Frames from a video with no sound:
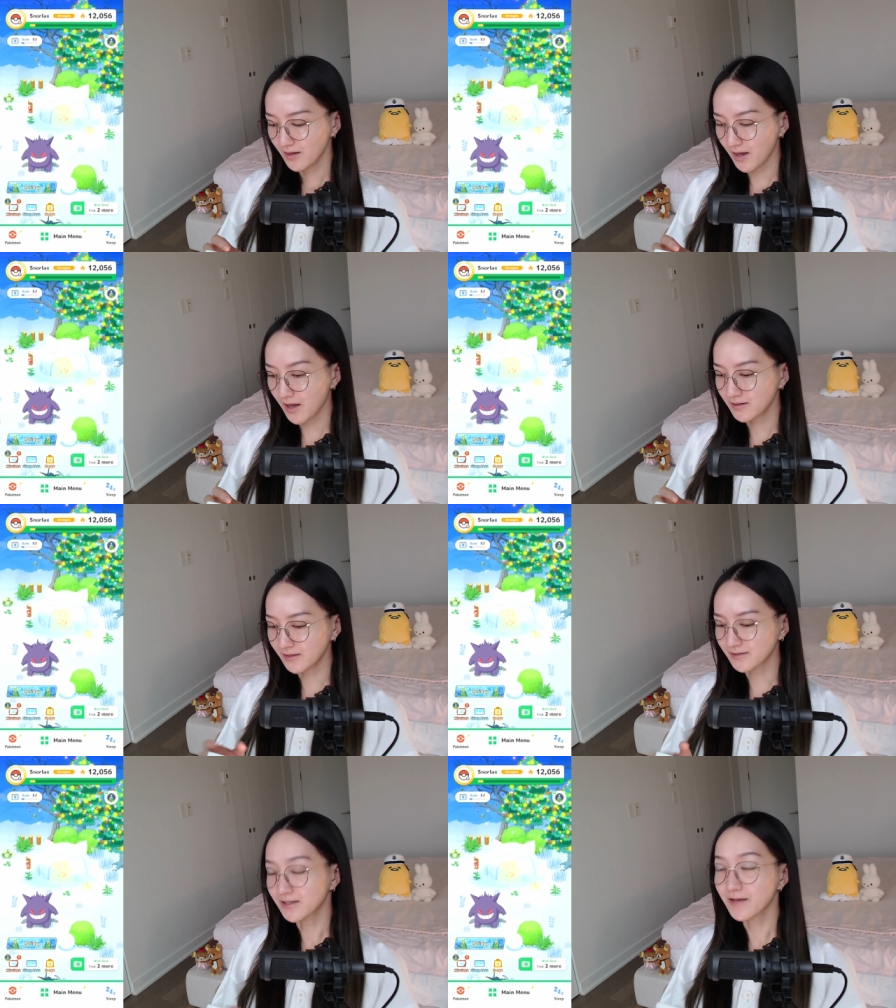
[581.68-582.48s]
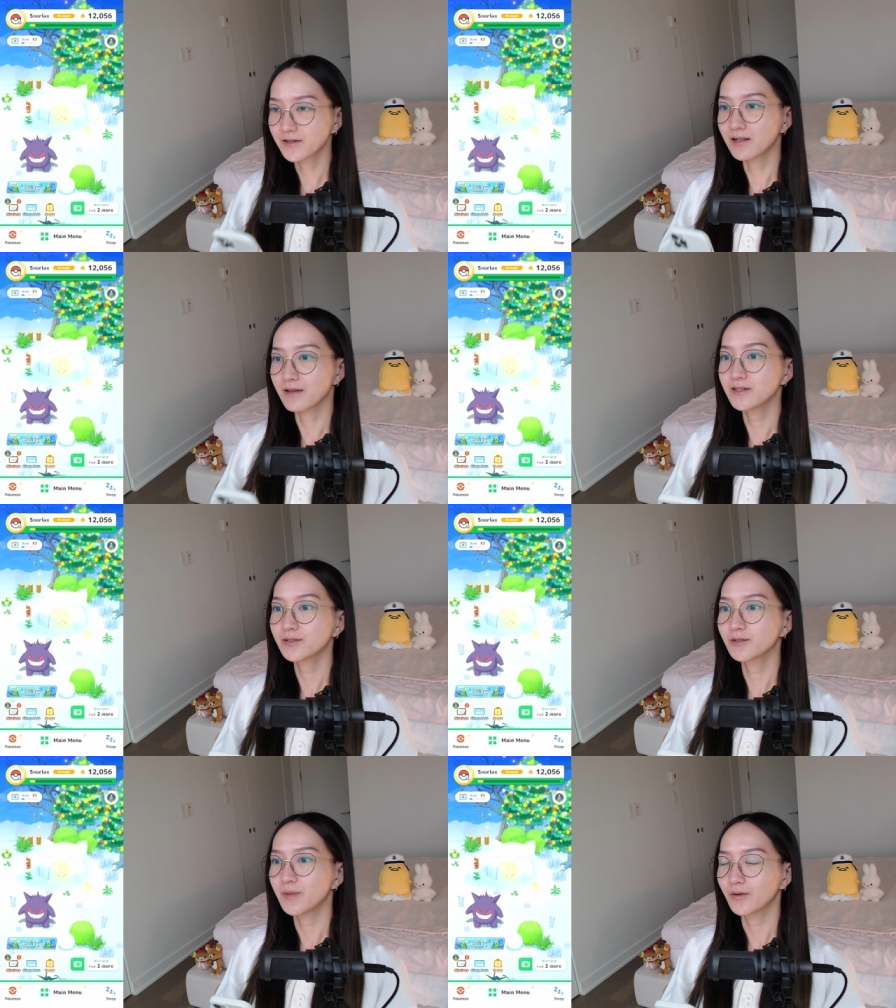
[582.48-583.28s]
And it's 11:11,
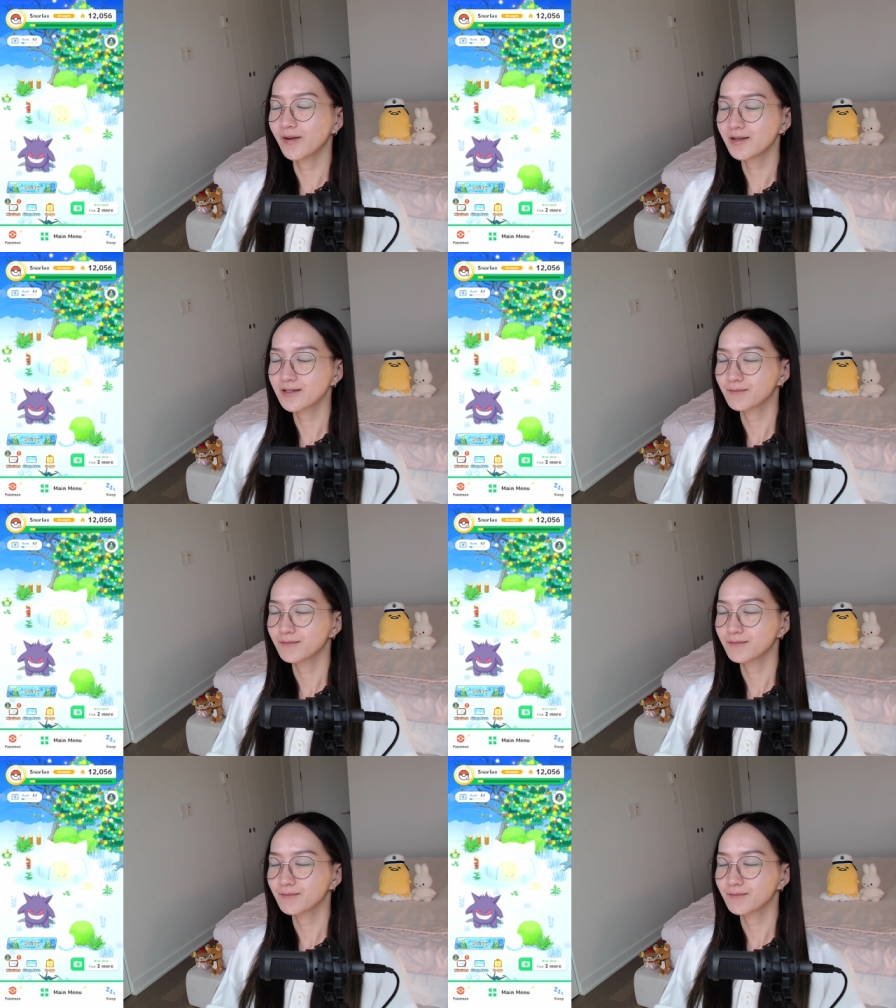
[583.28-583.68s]
so make a wish.